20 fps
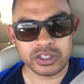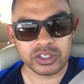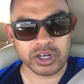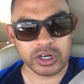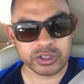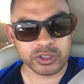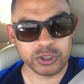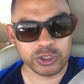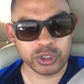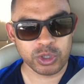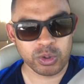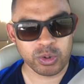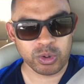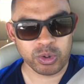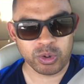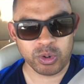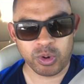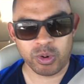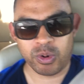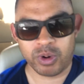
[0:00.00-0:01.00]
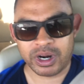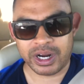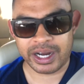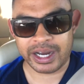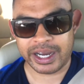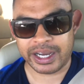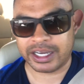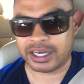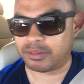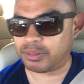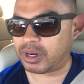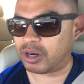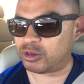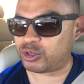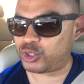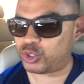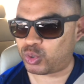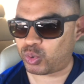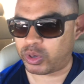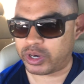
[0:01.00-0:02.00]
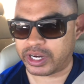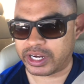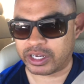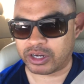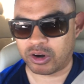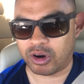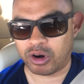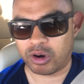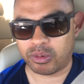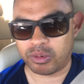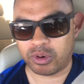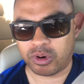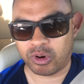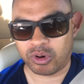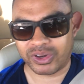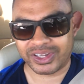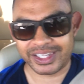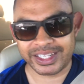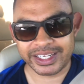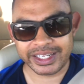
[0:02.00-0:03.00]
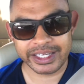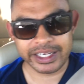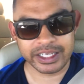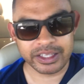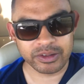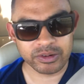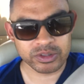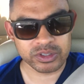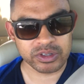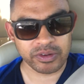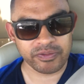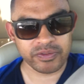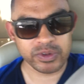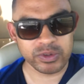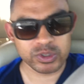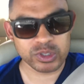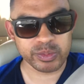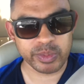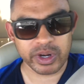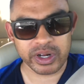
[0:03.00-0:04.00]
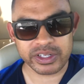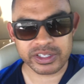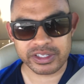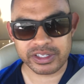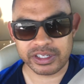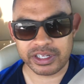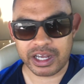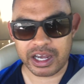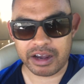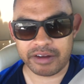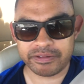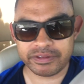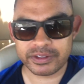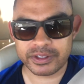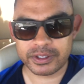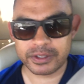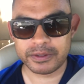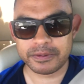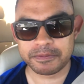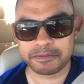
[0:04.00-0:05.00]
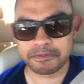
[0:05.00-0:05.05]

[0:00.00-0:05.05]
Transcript: talk to Joe or I about joining our league. There's a few spots left.